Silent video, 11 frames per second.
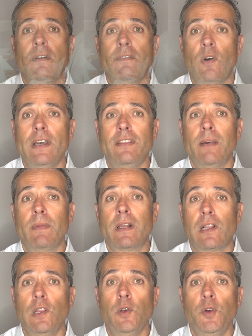avoid them
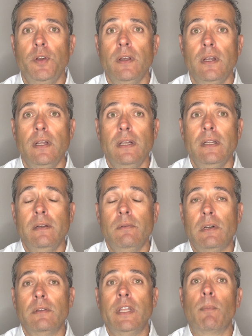include,
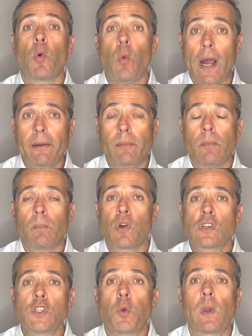well, number 1,
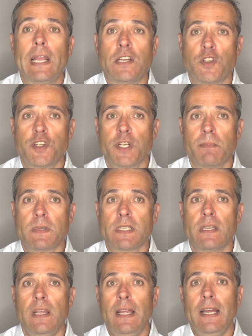personal
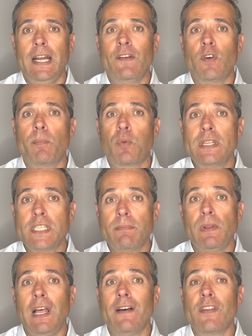relationships. If a
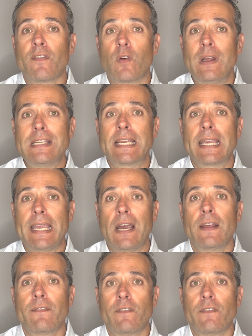principal of the forensic accounting